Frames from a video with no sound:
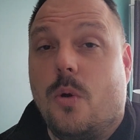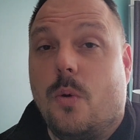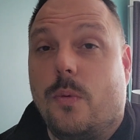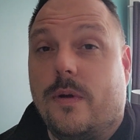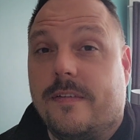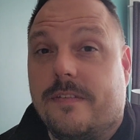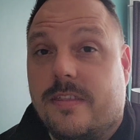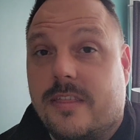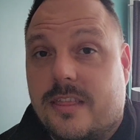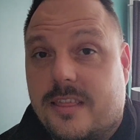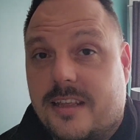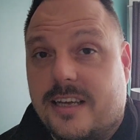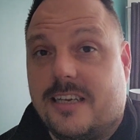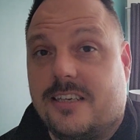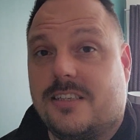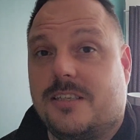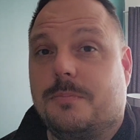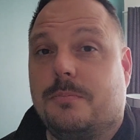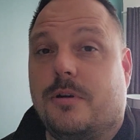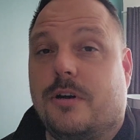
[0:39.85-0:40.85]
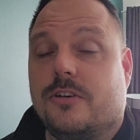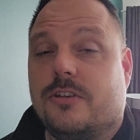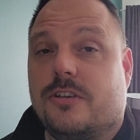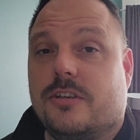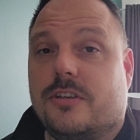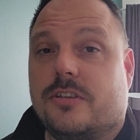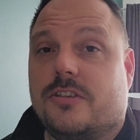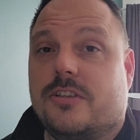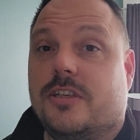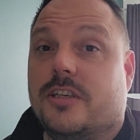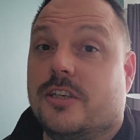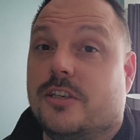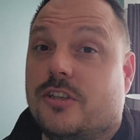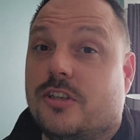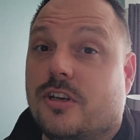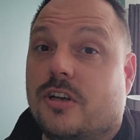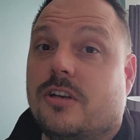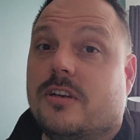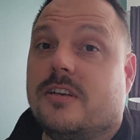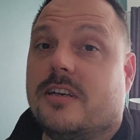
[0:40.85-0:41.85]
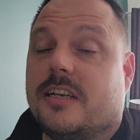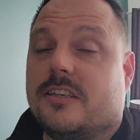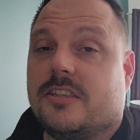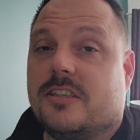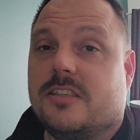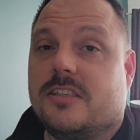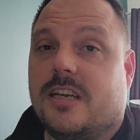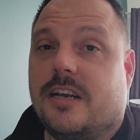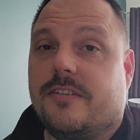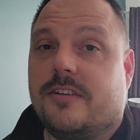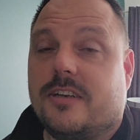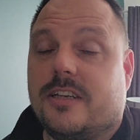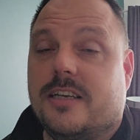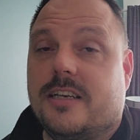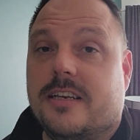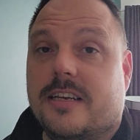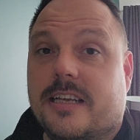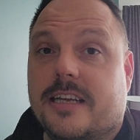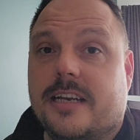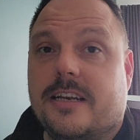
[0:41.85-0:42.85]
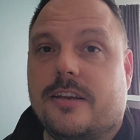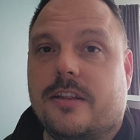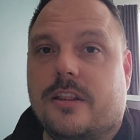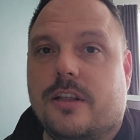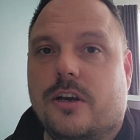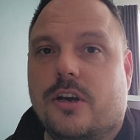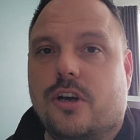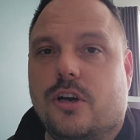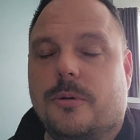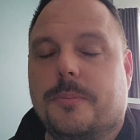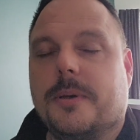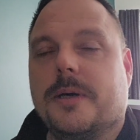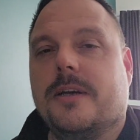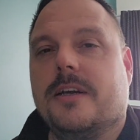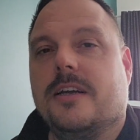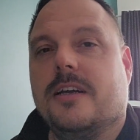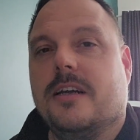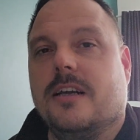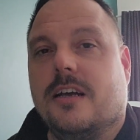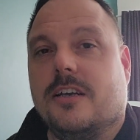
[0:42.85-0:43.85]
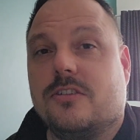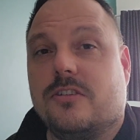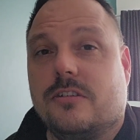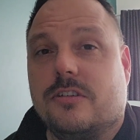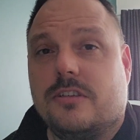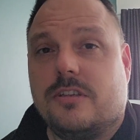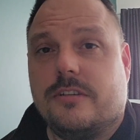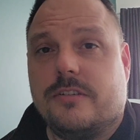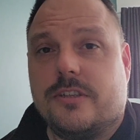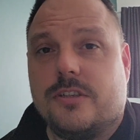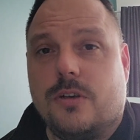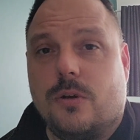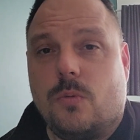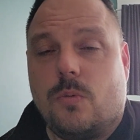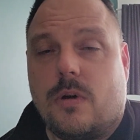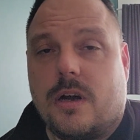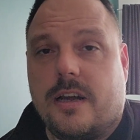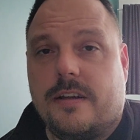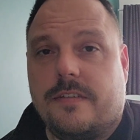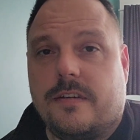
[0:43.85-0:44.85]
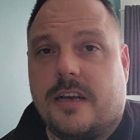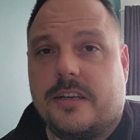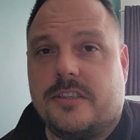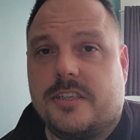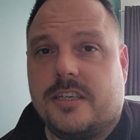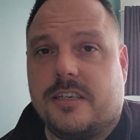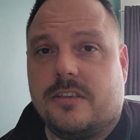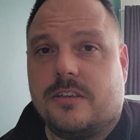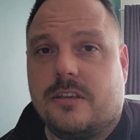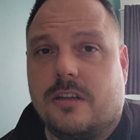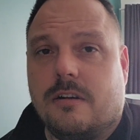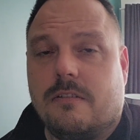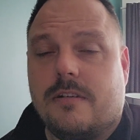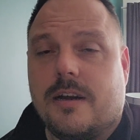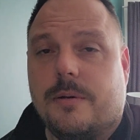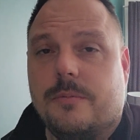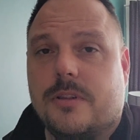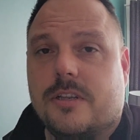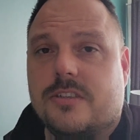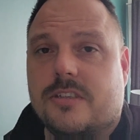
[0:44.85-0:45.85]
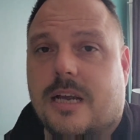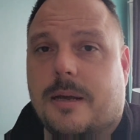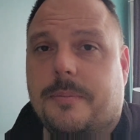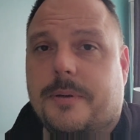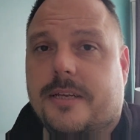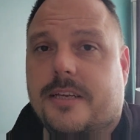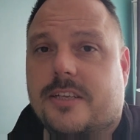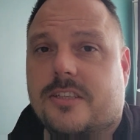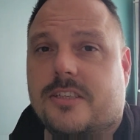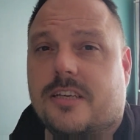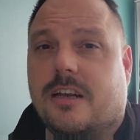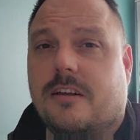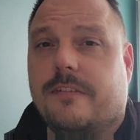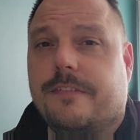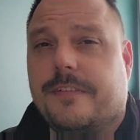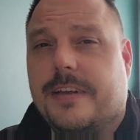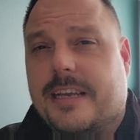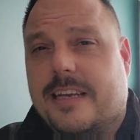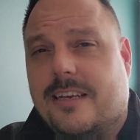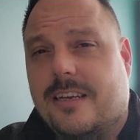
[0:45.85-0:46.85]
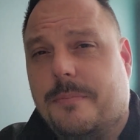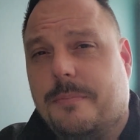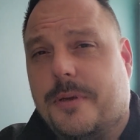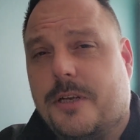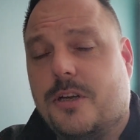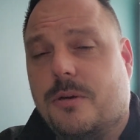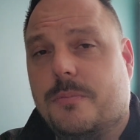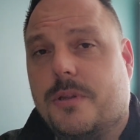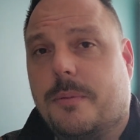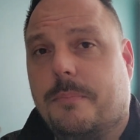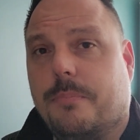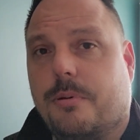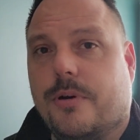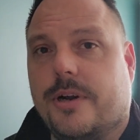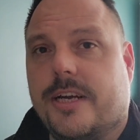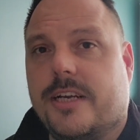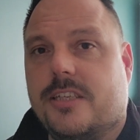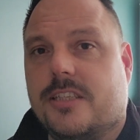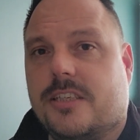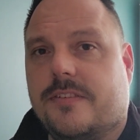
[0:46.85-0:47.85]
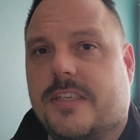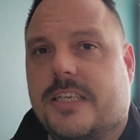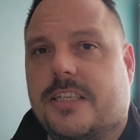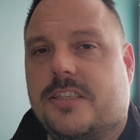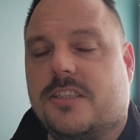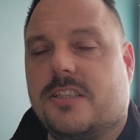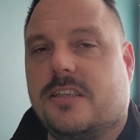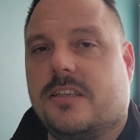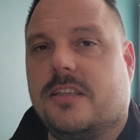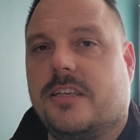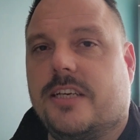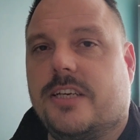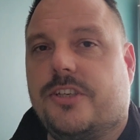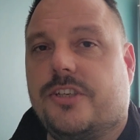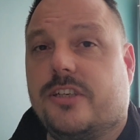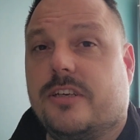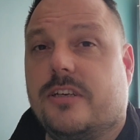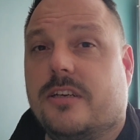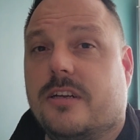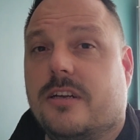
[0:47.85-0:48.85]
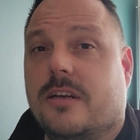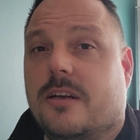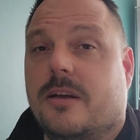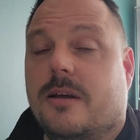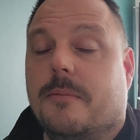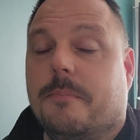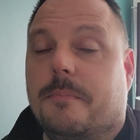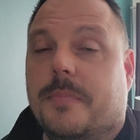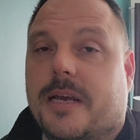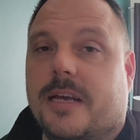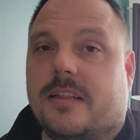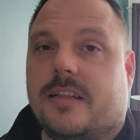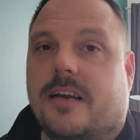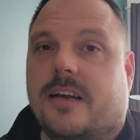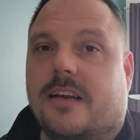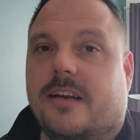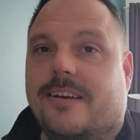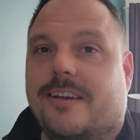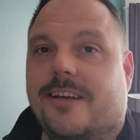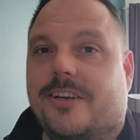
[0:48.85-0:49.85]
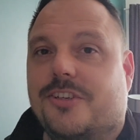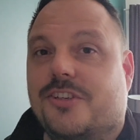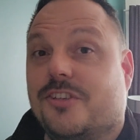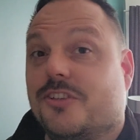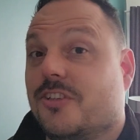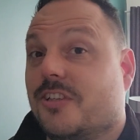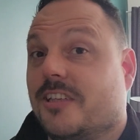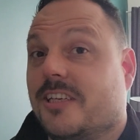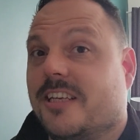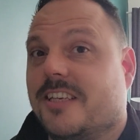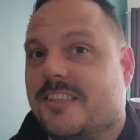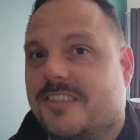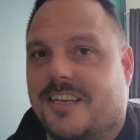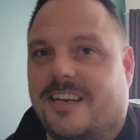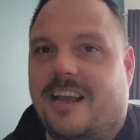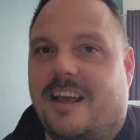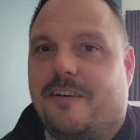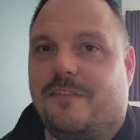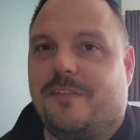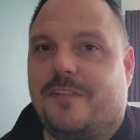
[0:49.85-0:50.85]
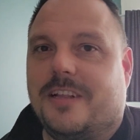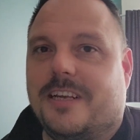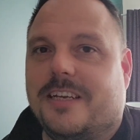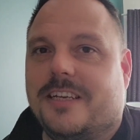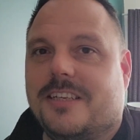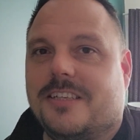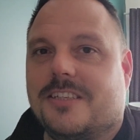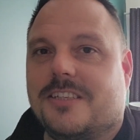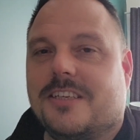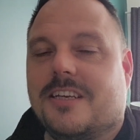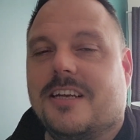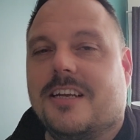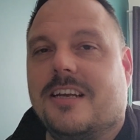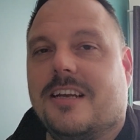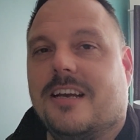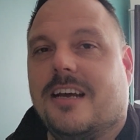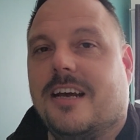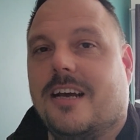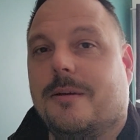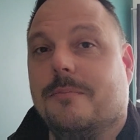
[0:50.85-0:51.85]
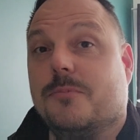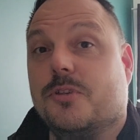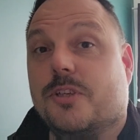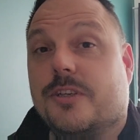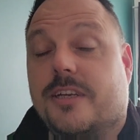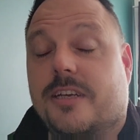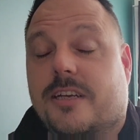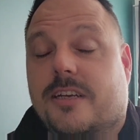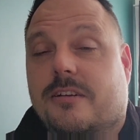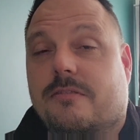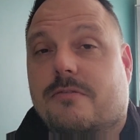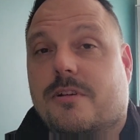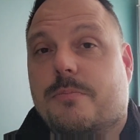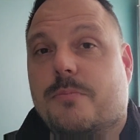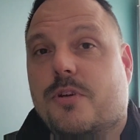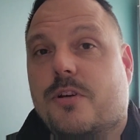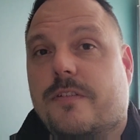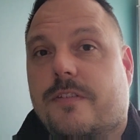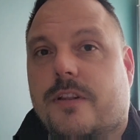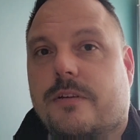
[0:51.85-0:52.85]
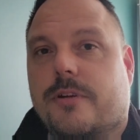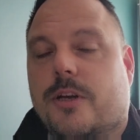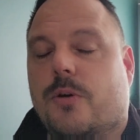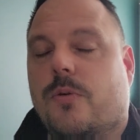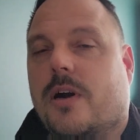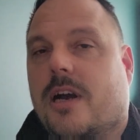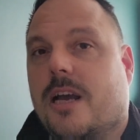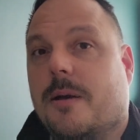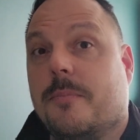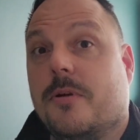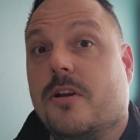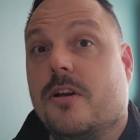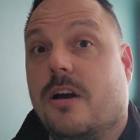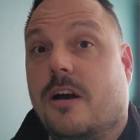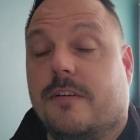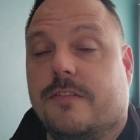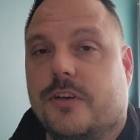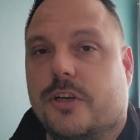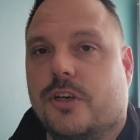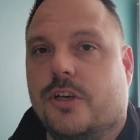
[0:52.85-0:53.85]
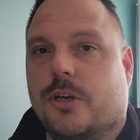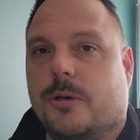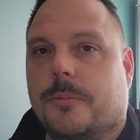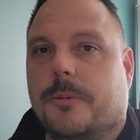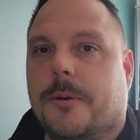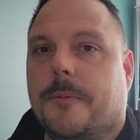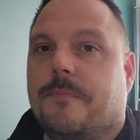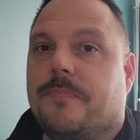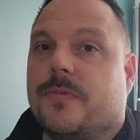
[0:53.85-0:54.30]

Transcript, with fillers: With this product, you don't necessarily need the hub. As long as there is good Wi-Fi signal around the Zappi itself, it can become the brains of an installation, make that connection to the Internet of Things, um, so you can remove the requirement of a hub.